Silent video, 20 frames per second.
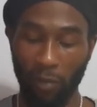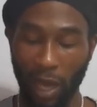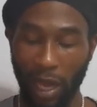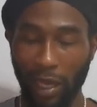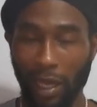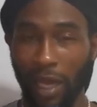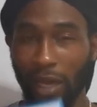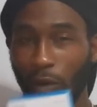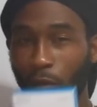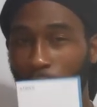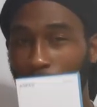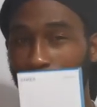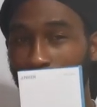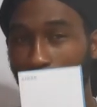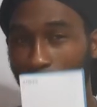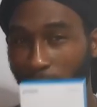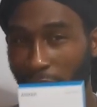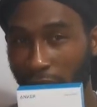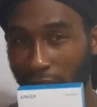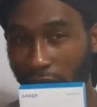But I kind of wanted
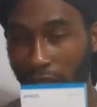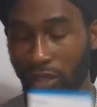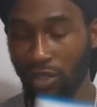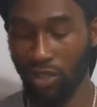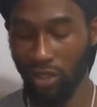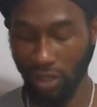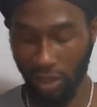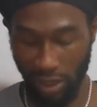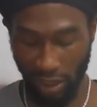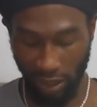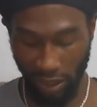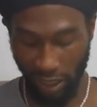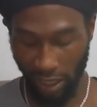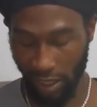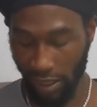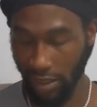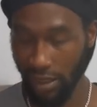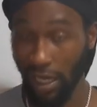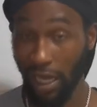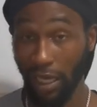to buy it just in
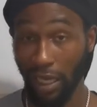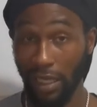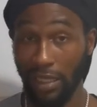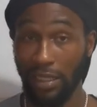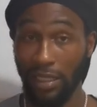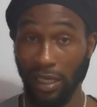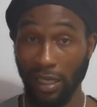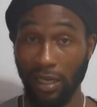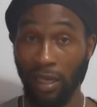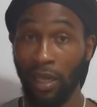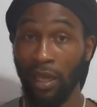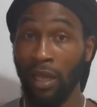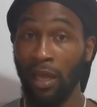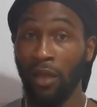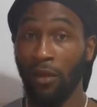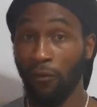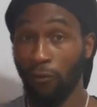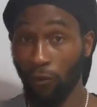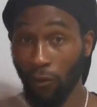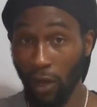case. Like I said,
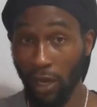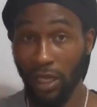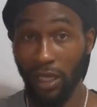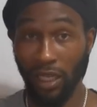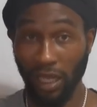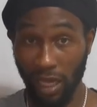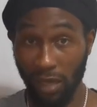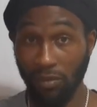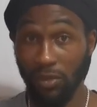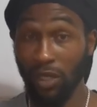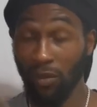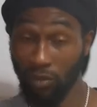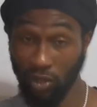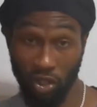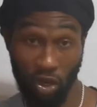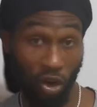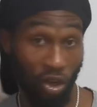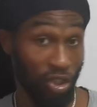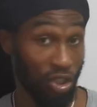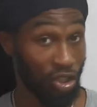throughout the games, I'm
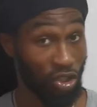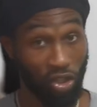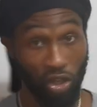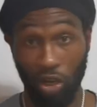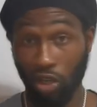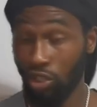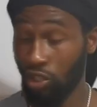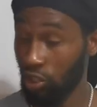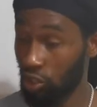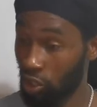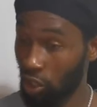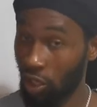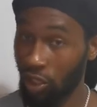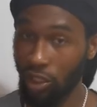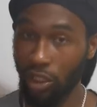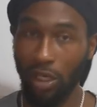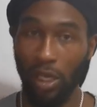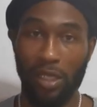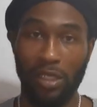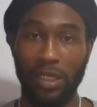charging, charging,
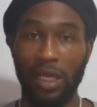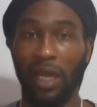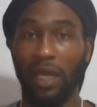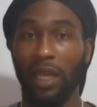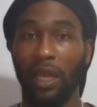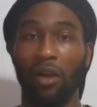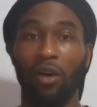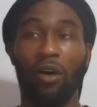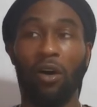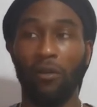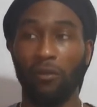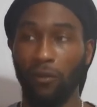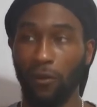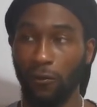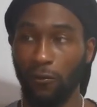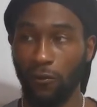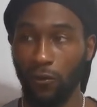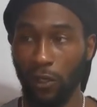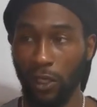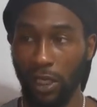charging. And say I get halfway
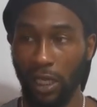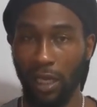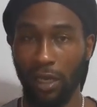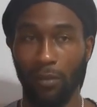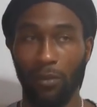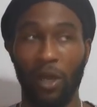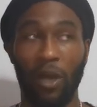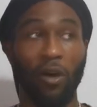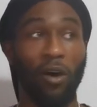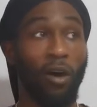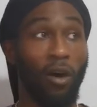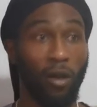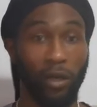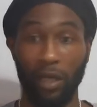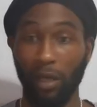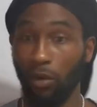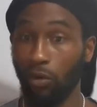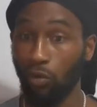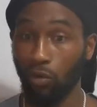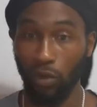through the day and I'm like, oh,
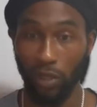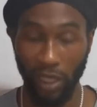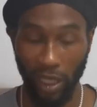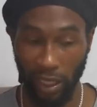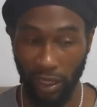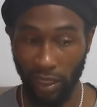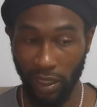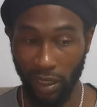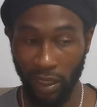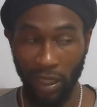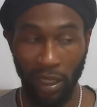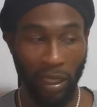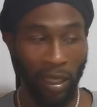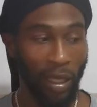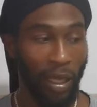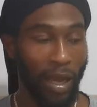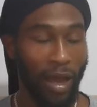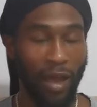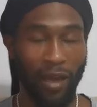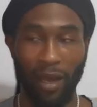they're all dead.
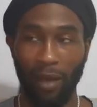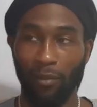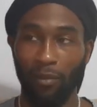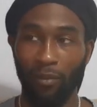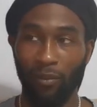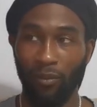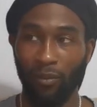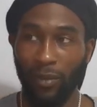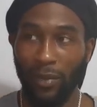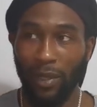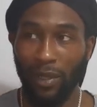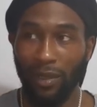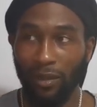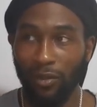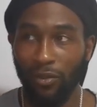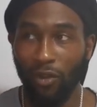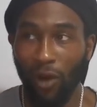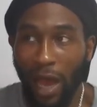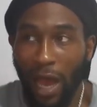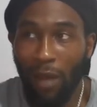And I'm
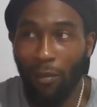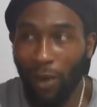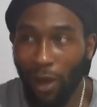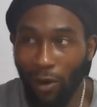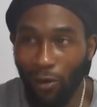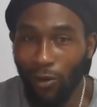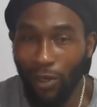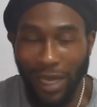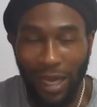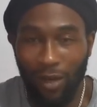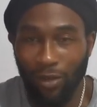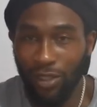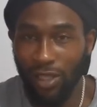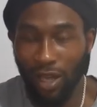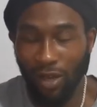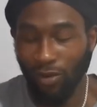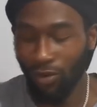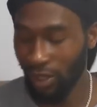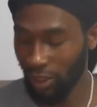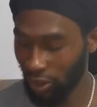not at my own house.
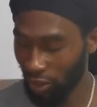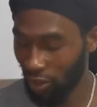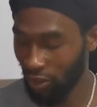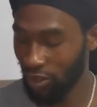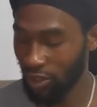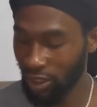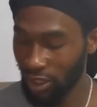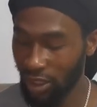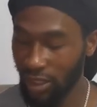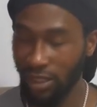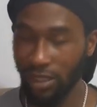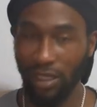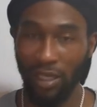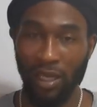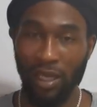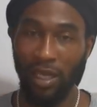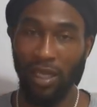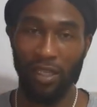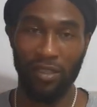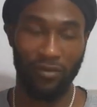How do I charge this?
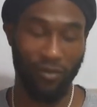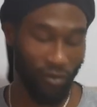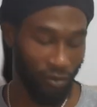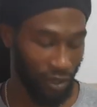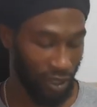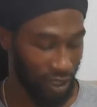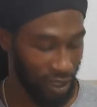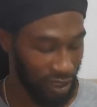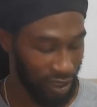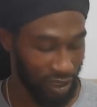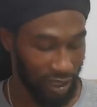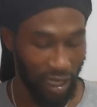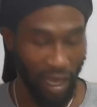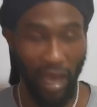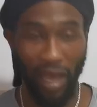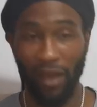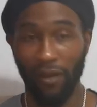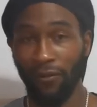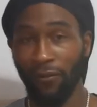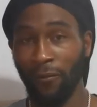It's very easy. I
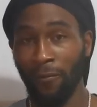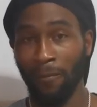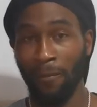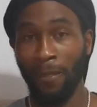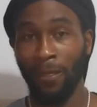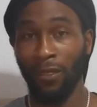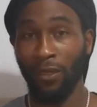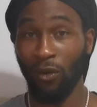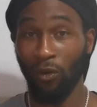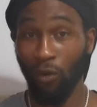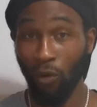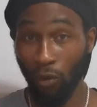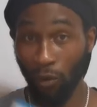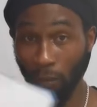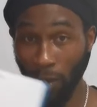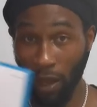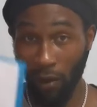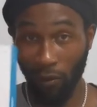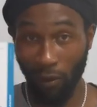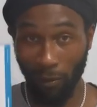have the core
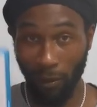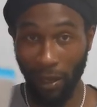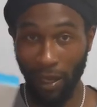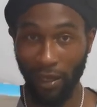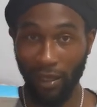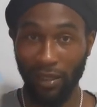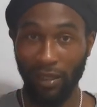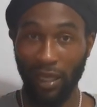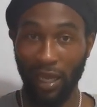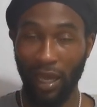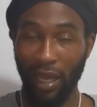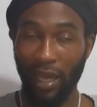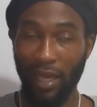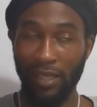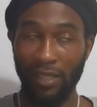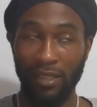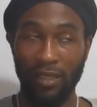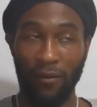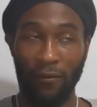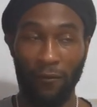power pack that
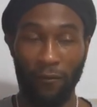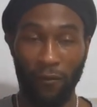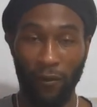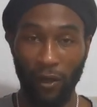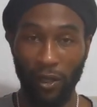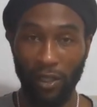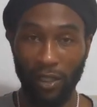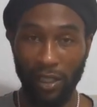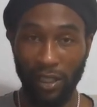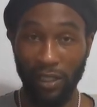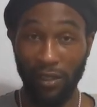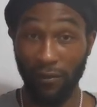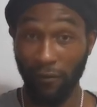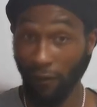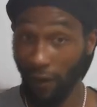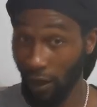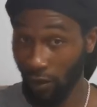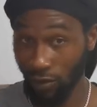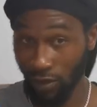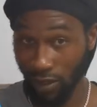has thirteen
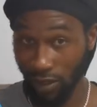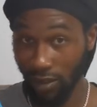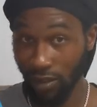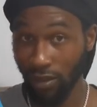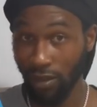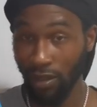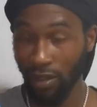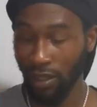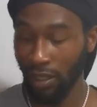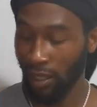thousand.